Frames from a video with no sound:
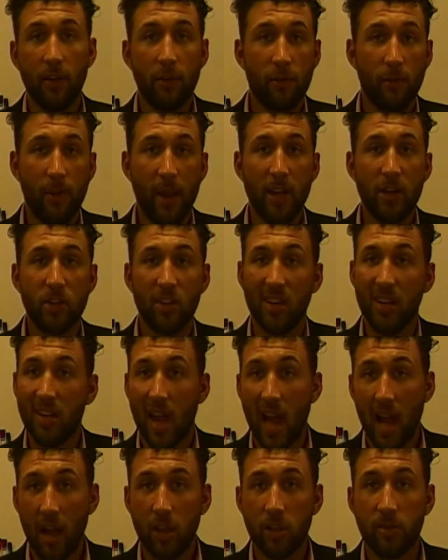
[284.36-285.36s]
information
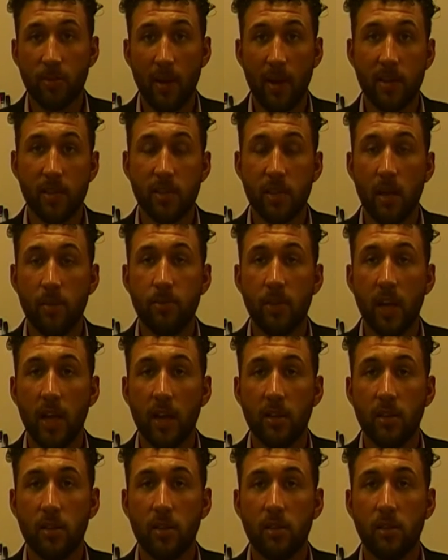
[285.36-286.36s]
and knowledge about a
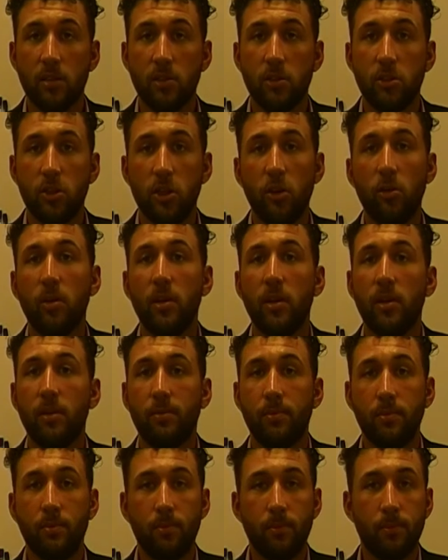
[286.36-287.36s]
subject to
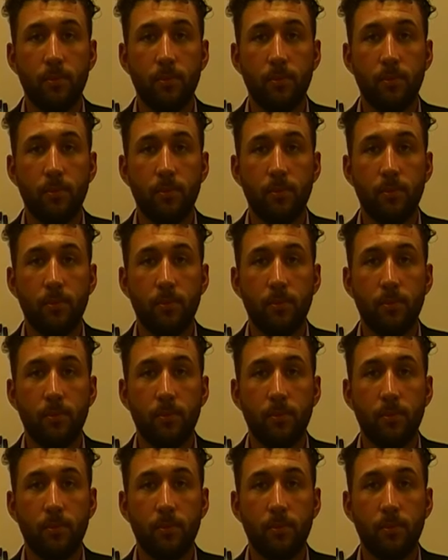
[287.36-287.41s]
a